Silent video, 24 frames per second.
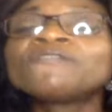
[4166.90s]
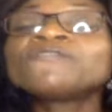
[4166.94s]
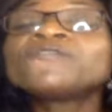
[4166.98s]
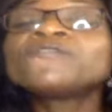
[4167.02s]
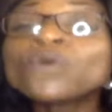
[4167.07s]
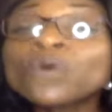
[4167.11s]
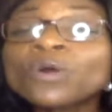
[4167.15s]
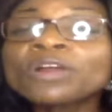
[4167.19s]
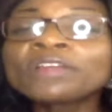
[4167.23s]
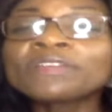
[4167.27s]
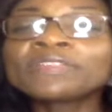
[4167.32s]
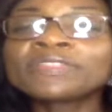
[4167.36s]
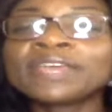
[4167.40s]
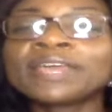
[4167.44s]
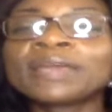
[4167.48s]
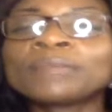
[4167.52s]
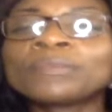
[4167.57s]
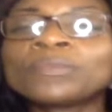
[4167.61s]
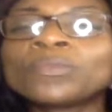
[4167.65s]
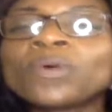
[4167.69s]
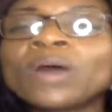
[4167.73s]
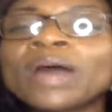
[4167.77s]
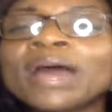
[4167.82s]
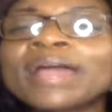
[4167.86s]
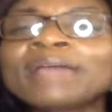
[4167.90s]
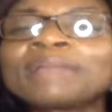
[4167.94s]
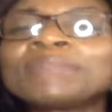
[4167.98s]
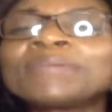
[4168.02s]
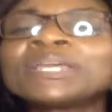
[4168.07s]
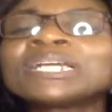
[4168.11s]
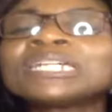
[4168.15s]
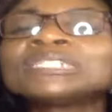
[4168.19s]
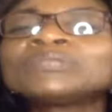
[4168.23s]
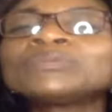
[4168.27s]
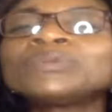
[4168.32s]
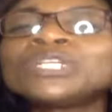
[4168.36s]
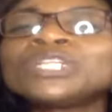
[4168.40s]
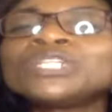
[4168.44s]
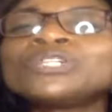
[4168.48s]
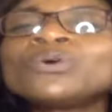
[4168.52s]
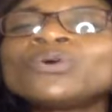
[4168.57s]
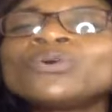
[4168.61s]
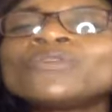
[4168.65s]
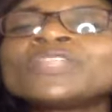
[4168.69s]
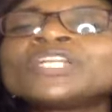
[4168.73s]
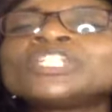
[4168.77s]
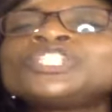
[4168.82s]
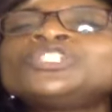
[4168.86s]
for them. Why? Because we
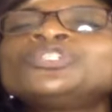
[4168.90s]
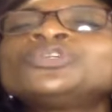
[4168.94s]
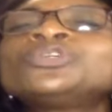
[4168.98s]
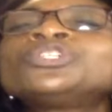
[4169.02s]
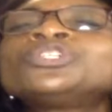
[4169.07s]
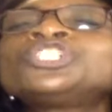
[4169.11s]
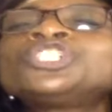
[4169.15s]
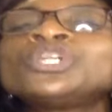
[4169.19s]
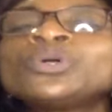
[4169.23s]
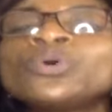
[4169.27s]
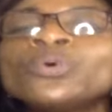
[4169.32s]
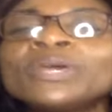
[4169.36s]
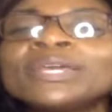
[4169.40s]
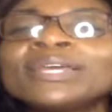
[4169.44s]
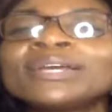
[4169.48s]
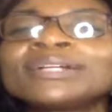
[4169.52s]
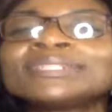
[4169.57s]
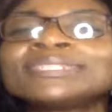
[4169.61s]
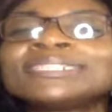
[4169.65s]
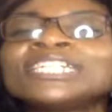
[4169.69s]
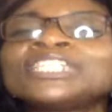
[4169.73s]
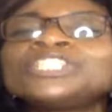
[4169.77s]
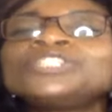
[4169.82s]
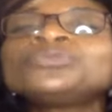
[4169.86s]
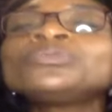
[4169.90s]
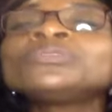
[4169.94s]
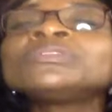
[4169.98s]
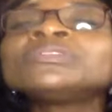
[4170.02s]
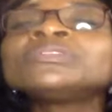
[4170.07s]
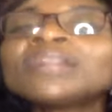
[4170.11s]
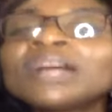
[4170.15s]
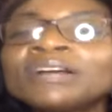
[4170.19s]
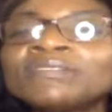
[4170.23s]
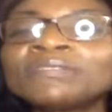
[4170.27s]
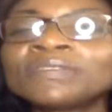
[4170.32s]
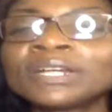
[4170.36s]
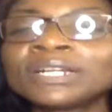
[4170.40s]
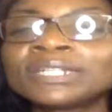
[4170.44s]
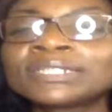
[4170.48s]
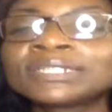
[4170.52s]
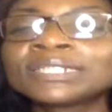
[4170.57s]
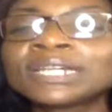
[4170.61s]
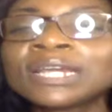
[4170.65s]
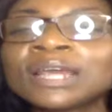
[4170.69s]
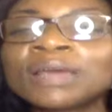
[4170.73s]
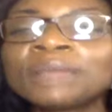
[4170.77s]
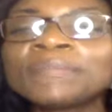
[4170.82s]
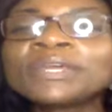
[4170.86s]
know that you're showing us that you love
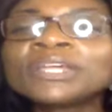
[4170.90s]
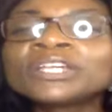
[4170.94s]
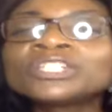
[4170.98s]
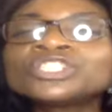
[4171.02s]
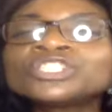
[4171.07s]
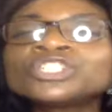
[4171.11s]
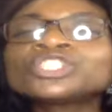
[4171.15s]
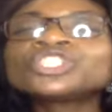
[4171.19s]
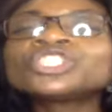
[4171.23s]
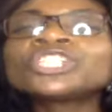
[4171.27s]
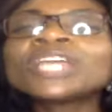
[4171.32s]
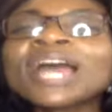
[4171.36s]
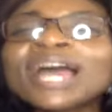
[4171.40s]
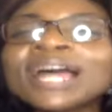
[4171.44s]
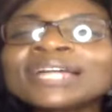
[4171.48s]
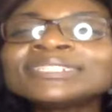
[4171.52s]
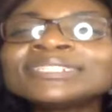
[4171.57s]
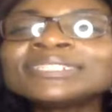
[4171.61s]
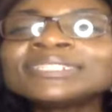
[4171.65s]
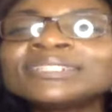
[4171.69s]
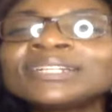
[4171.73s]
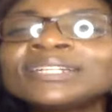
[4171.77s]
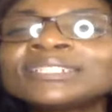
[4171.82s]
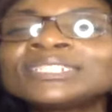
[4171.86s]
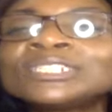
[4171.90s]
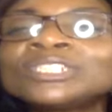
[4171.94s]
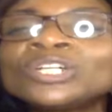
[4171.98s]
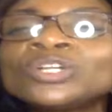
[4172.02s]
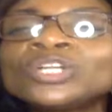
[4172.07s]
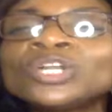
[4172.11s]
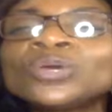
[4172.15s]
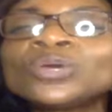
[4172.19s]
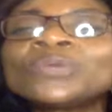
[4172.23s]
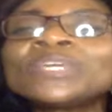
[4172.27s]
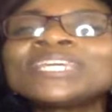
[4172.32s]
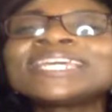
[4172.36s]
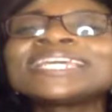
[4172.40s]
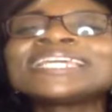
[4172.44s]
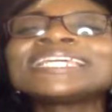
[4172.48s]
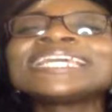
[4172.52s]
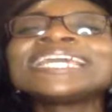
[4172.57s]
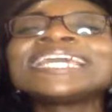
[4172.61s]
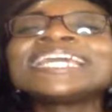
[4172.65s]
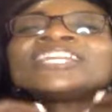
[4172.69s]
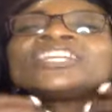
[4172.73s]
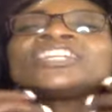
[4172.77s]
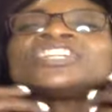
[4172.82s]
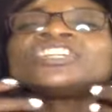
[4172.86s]
us, because you're chastening us so that we could
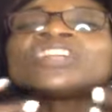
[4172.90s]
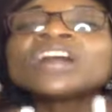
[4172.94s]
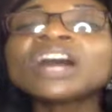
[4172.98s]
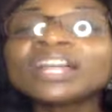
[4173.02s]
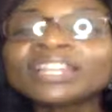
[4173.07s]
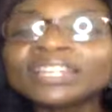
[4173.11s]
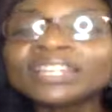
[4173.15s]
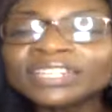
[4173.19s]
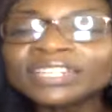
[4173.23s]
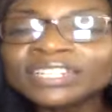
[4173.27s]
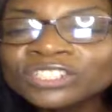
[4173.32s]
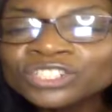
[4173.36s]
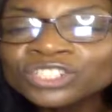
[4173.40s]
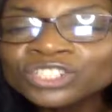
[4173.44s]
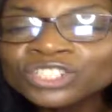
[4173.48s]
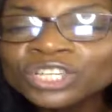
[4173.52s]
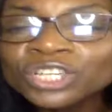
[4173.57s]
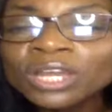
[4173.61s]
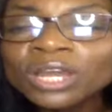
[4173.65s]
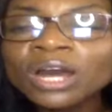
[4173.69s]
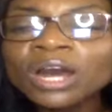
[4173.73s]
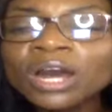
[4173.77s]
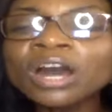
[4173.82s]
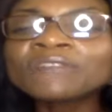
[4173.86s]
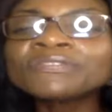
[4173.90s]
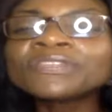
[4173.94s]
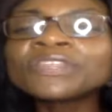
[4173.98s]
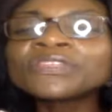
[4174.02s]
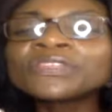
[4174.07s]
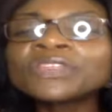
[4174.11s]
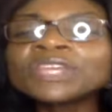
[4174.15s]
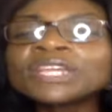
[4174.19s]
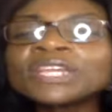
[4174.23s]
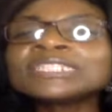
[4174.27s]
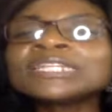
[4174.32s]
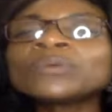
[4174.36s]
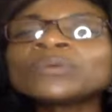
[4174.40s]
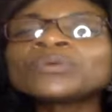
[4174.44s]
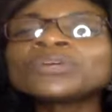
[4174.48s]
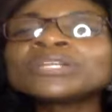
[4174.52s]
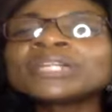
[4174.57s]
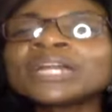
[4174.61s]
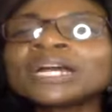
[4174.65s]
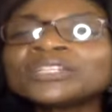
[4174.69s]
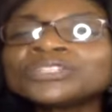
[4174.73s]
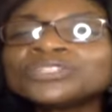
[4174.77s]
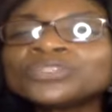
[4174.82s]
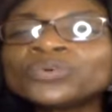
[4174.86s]
gain knowledge of the things that we're
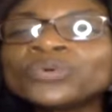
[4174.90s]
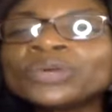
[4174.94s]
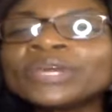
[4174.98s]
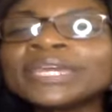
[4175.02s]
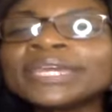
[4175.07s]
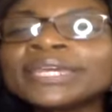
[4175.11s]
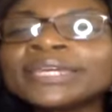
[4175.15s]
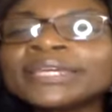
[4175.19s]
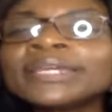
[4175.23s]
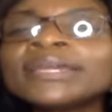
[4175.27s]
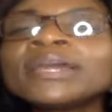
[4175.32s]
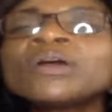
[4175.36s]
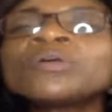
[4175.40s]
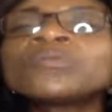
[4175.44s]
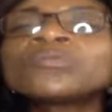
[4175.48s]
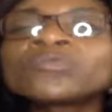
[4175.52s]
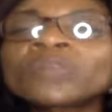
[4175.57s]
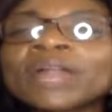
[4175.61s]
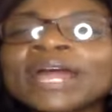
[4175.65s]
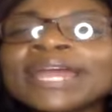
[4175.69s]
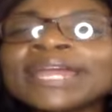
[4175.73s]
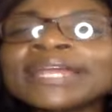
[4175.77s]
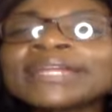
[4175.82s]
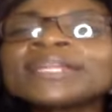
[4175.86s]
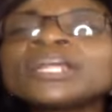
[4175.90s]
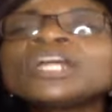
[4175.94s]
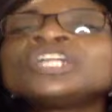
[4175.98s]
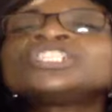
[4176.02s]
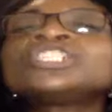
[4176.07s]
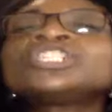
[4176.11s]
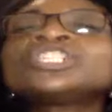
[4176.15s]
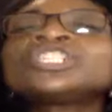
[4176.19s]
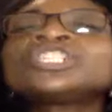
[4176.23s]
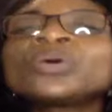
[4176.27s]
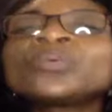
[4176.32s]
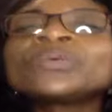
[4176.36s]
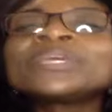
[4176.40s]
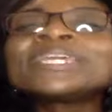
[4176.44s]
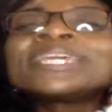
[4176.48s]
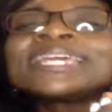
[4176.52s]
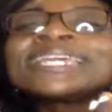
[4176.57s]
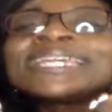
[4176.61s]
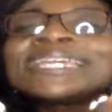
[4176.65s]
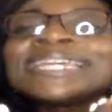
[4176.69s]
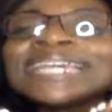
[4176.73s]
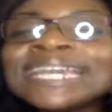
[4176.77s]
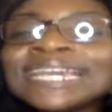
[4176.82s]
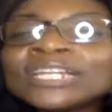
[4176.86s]
not doing right, so that we
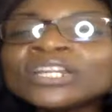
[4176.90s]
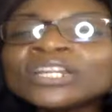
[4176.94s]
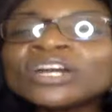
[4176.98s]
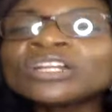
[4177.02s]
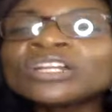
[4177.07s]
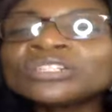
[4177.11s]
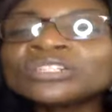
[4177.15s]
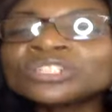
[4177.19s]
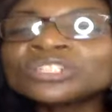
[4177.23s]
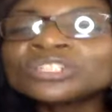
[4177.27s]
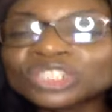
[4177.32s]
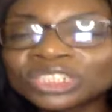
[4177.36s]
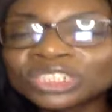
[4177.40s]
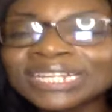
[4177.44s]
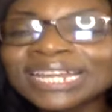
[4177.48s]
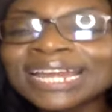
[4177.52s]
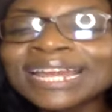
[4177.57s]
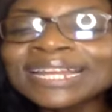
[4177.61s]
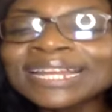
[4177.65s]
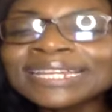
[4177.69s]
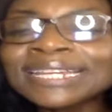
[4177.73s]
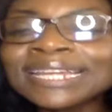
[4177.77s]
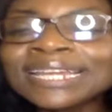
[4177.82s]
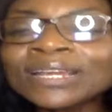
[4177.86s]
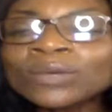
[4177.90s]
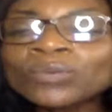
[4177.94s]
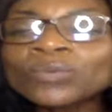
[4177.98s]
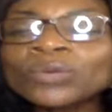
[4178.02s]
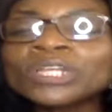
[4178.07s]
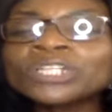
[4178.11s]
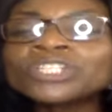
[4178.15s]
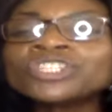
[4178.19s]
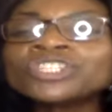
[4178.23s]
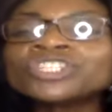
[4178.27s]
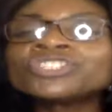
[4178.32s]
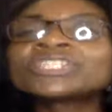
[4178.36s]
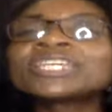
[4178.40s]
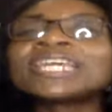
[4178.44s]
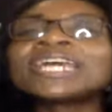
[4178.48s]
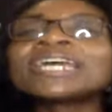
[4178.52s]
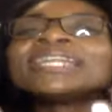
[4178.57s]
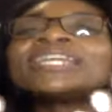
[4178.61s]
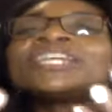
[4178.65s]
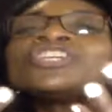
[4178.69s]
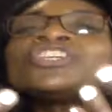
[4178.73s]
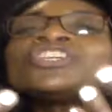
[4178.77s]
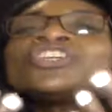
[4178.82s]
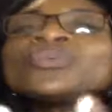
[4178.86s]
could gain understanding, which is
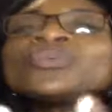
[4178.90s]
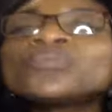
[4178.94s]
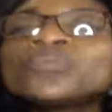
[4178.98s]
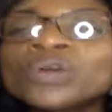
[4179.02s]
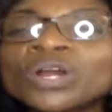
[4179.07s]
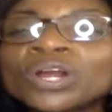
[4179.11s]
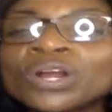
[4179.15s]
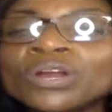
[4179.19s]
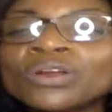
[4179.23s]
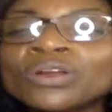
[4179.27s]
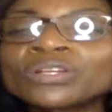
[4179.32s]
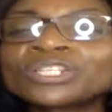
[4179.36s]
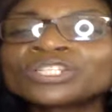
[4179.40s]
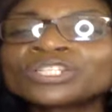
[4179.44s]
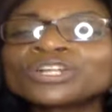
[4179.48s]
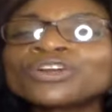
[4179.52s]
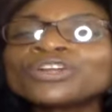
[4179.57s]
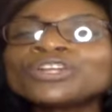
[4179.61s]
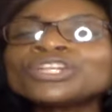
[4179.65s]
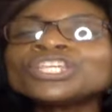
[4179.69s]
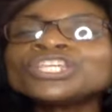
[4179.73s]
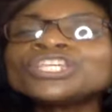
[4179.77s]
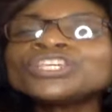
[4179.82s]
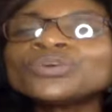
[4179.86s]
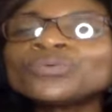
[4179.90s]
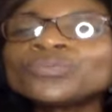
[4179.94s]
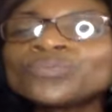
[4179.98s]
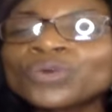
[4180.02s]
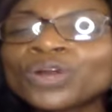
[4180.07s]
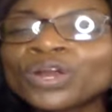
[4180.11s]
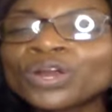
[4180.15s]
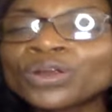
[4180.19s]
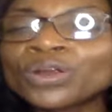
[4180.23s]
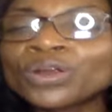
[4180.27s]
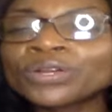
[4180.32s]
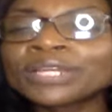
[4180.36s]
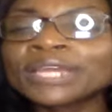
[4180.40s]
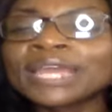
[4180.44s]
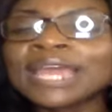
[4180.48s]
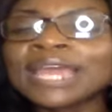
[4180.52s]
getting your word, learning your word,